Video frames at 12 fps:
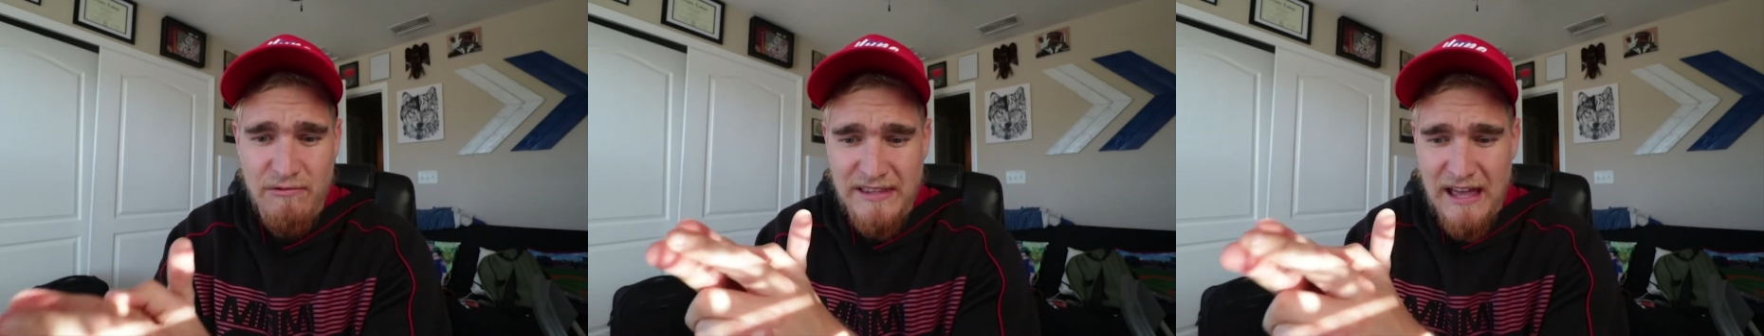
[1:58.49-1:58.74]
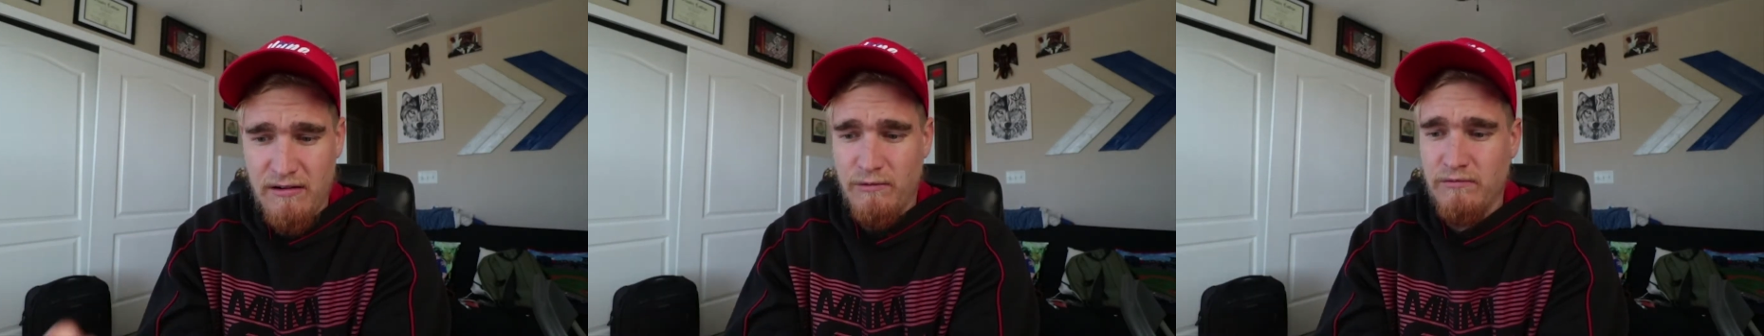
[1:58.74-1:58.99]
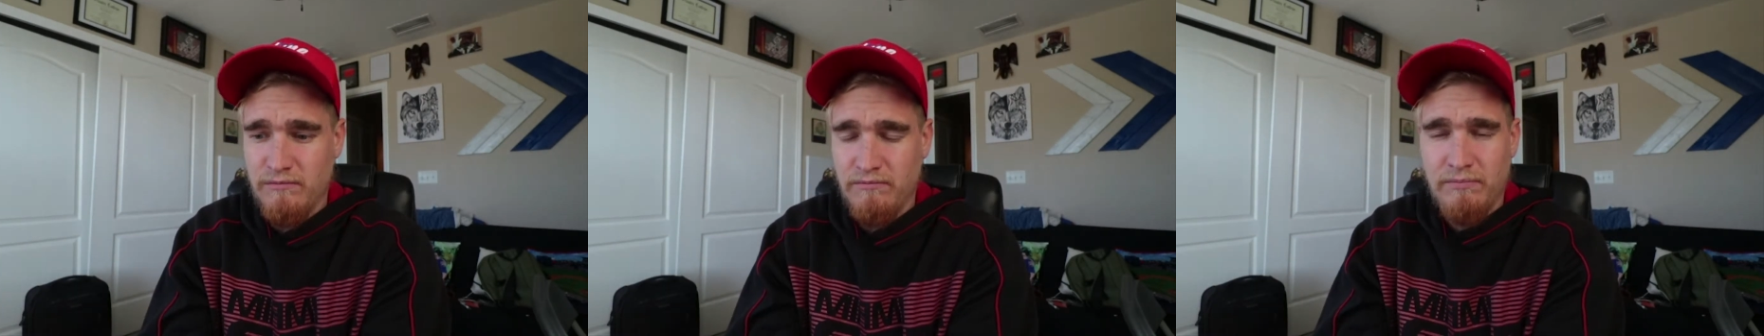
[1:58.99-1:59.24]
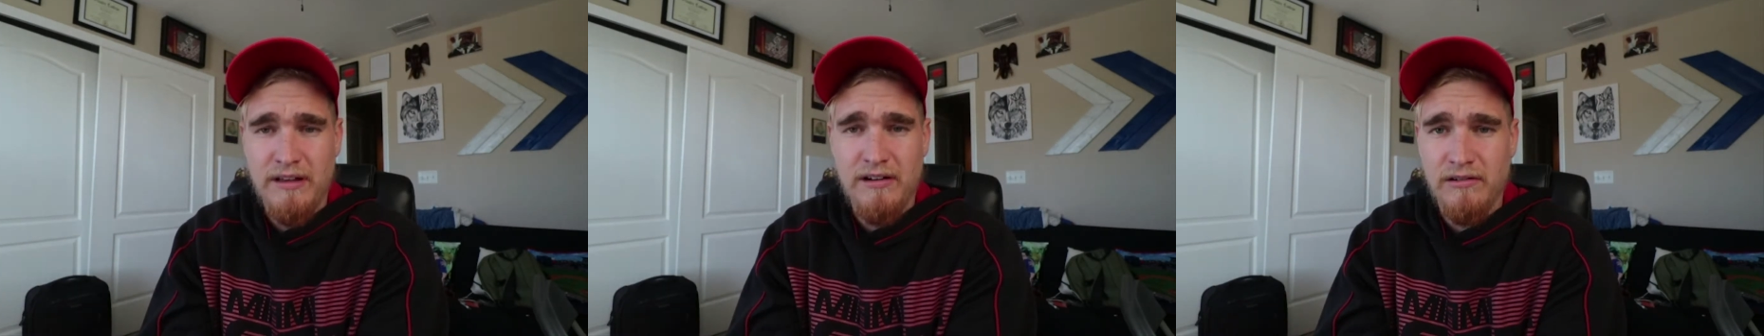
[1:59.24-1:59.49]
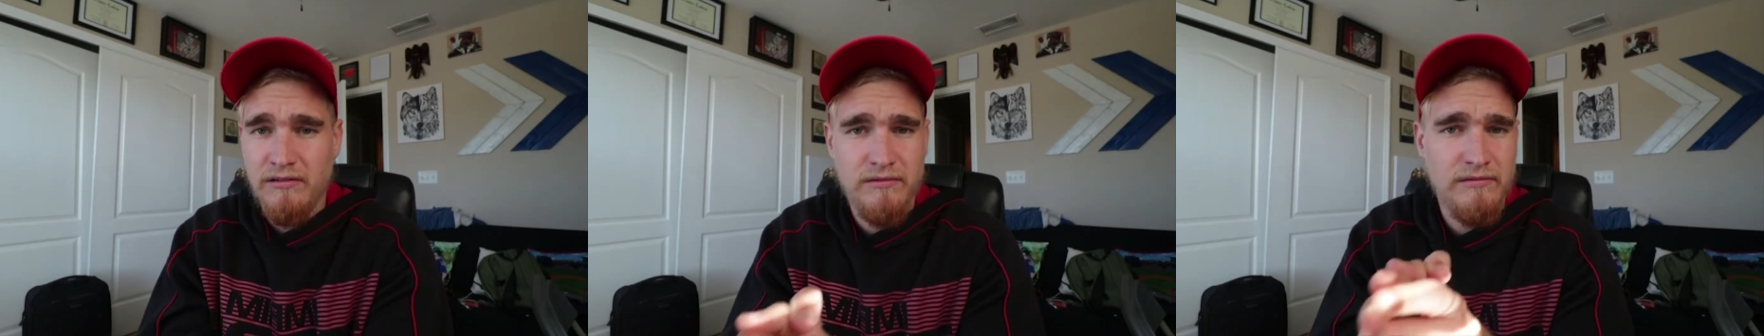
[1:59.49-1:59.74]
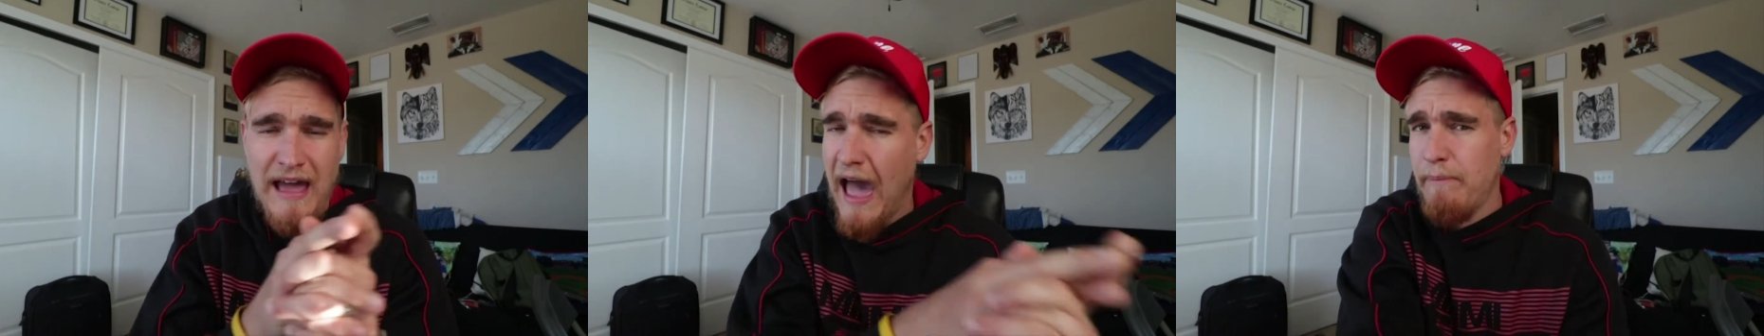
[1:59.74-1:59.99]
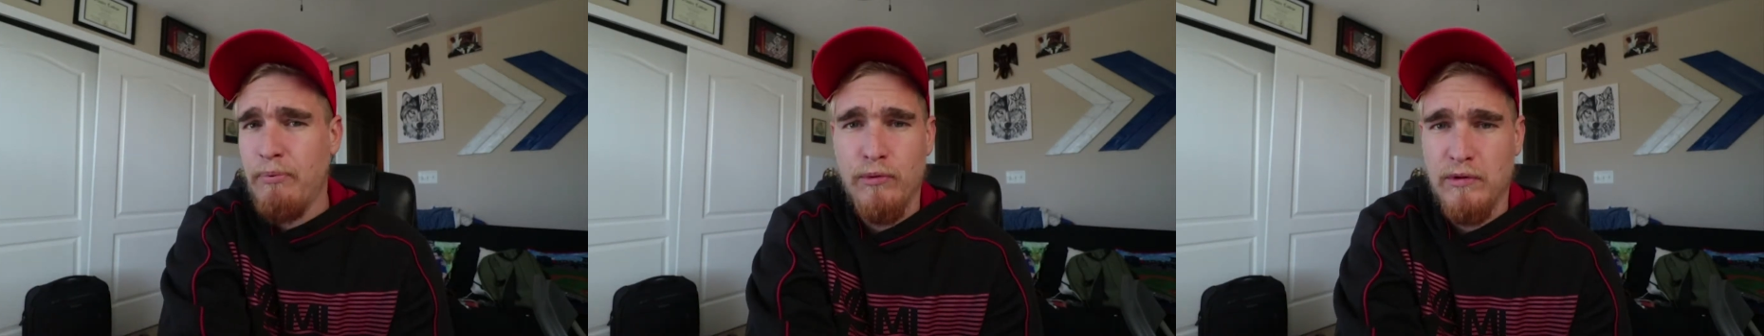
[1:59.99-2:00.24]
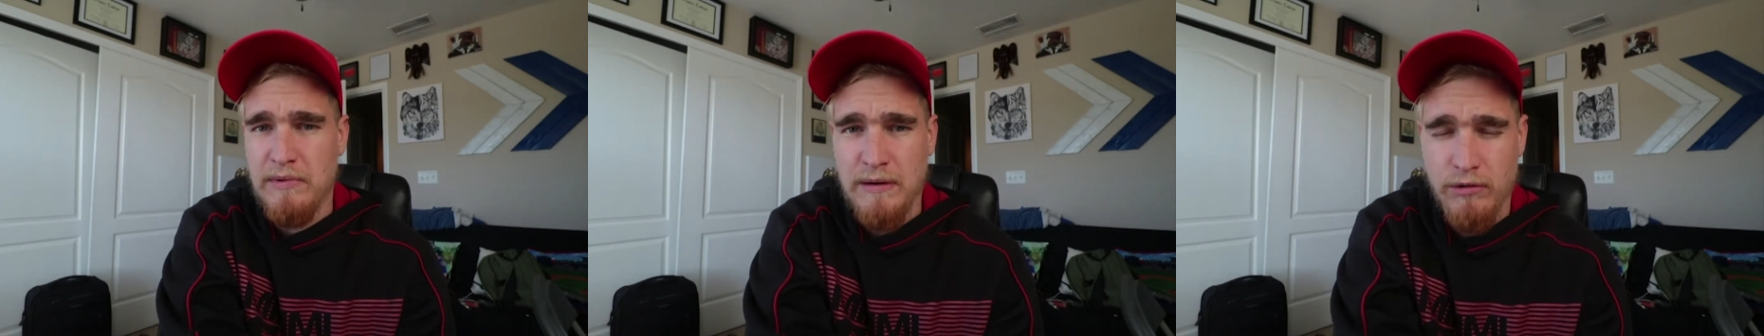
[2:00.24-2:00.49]
and without Bill, Apple
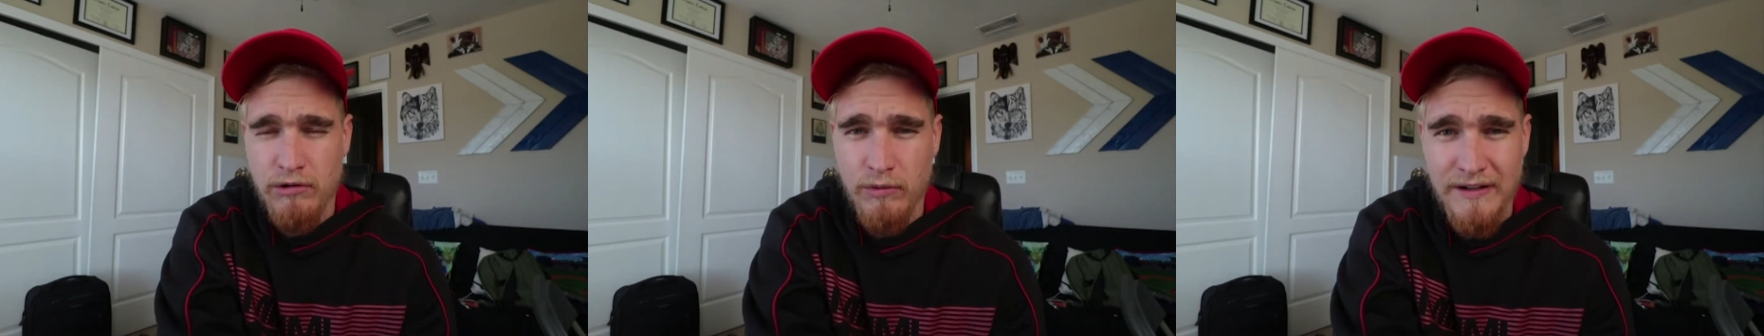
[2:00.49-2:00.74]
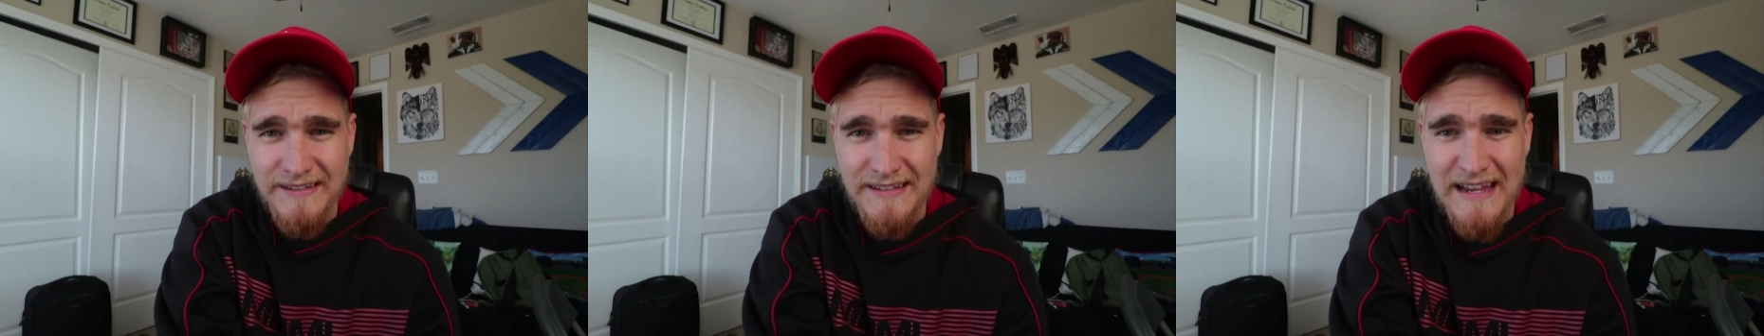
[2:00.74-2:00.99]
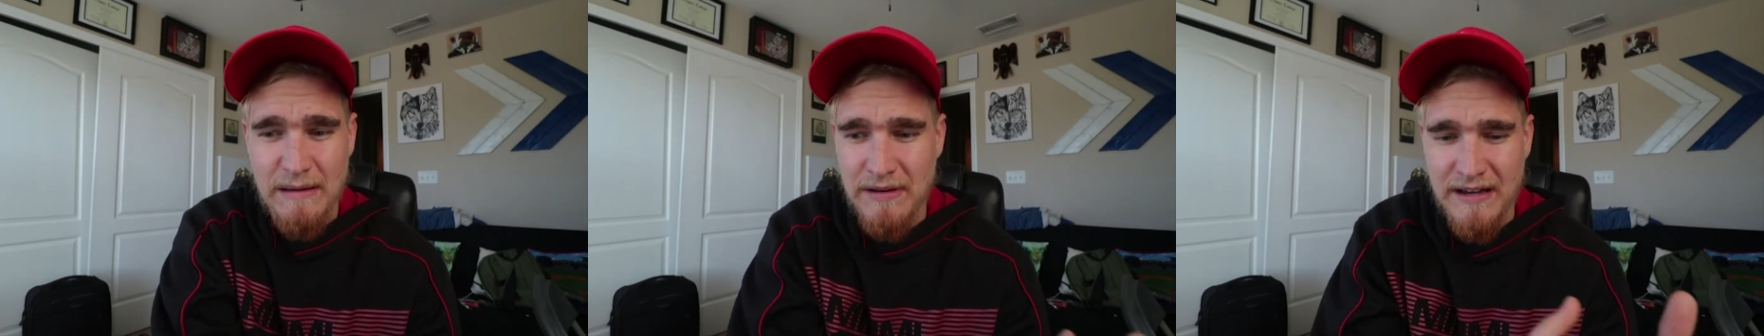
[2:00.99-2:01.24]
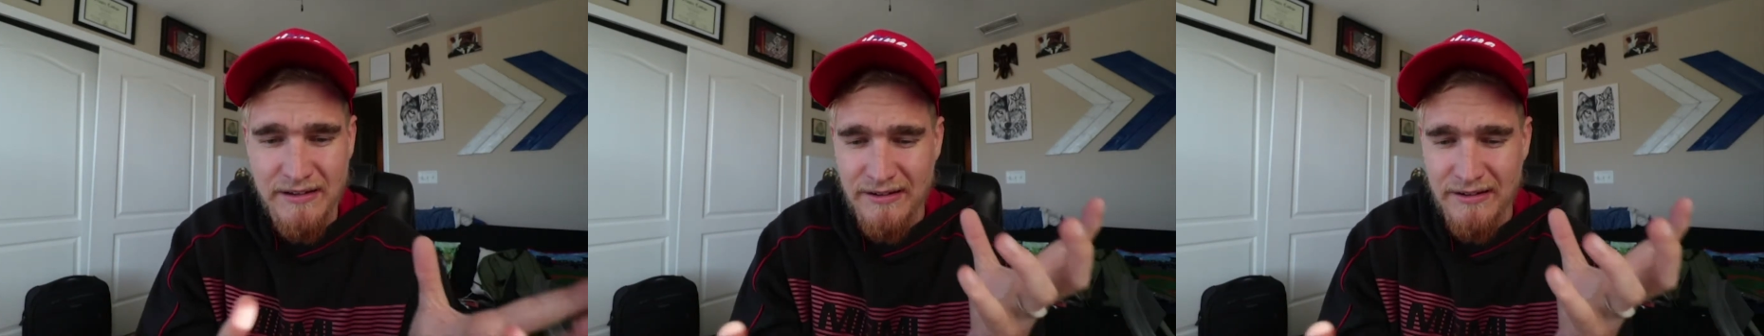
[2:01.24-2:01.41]
wouldn't be where it was today because